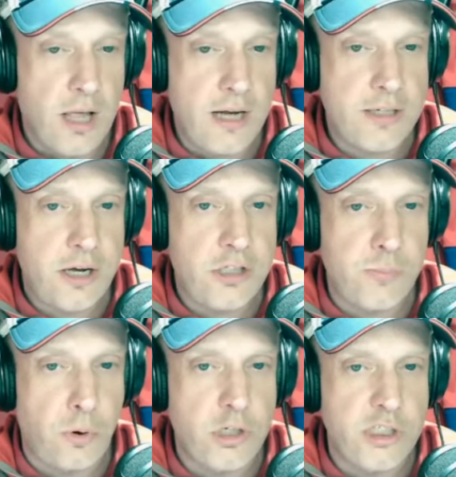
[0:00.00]
Locked On
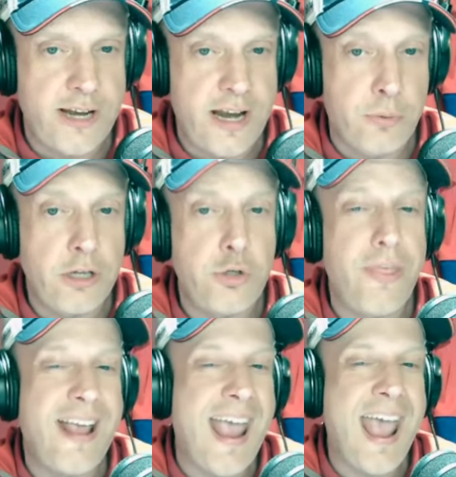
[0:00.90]
Sports Today brings
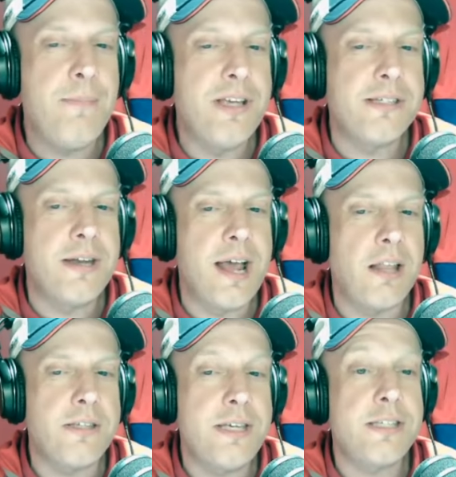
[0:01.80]
you the can't-miss
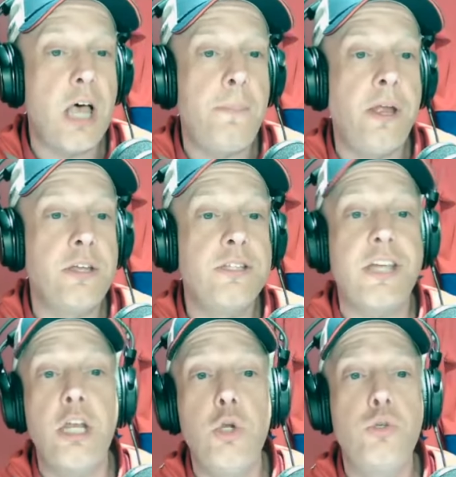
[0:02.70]
analysis,
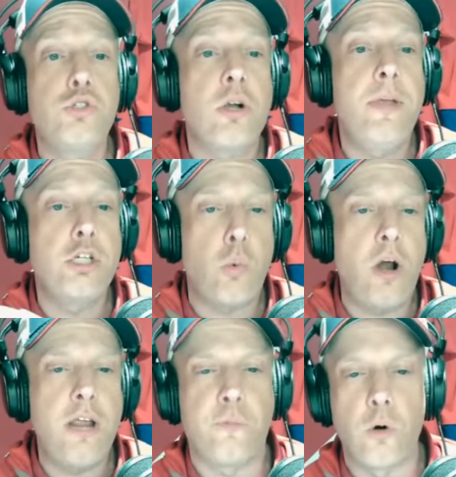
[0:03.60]
opinions, and news streaming
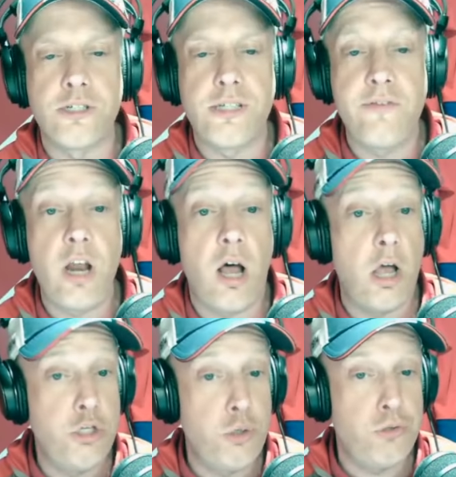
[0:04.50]
24/7
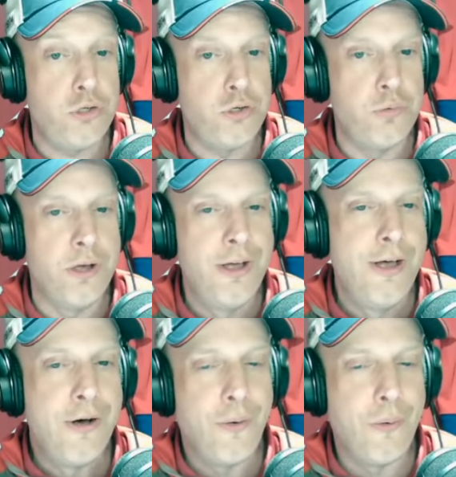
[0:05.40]
on YouTube
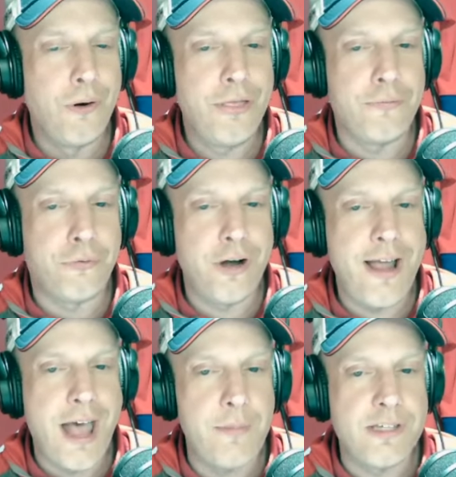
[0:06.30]
or the
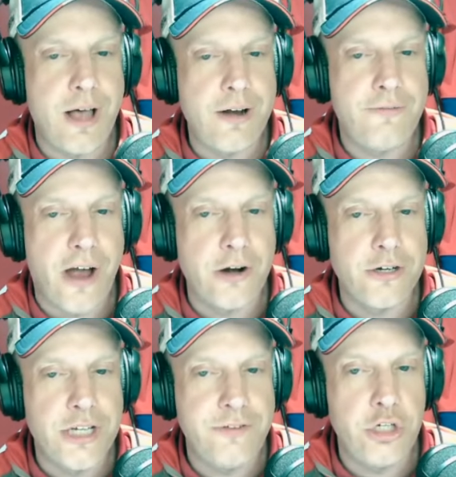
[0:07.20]
free Amazon
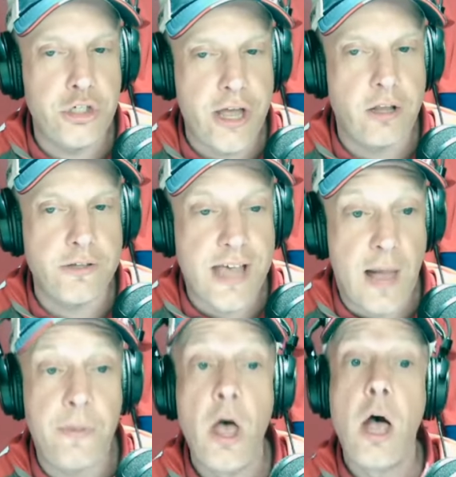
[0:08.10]
Fire TV channels
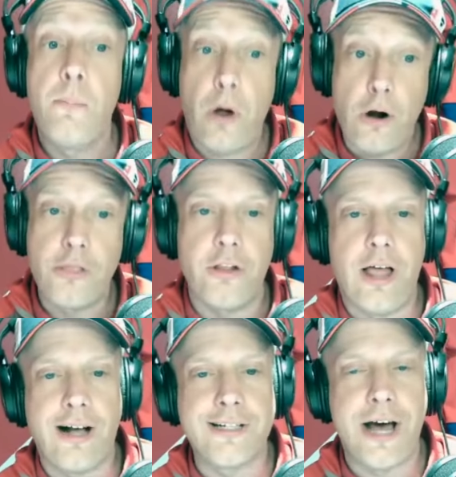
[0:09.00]
app, part of the
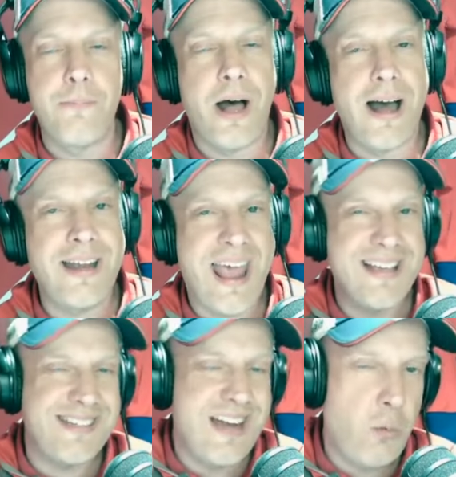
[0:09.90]
Locked On
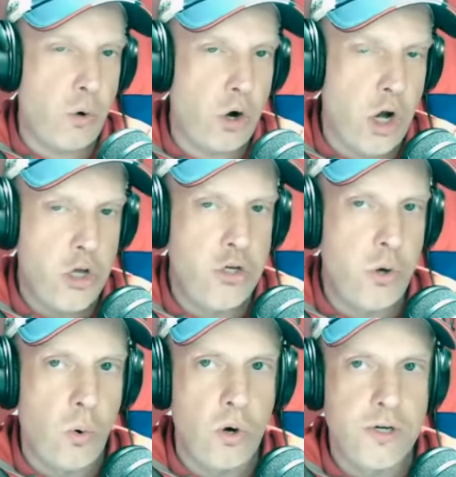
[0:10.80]
Podcast Network,
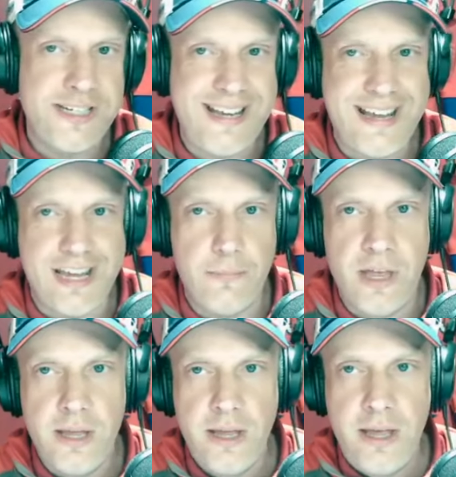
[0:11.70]
your
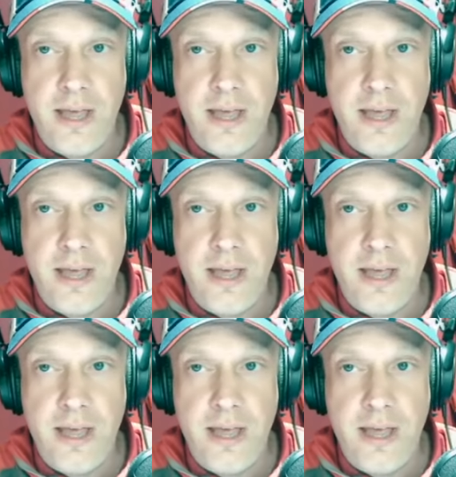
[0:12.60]
team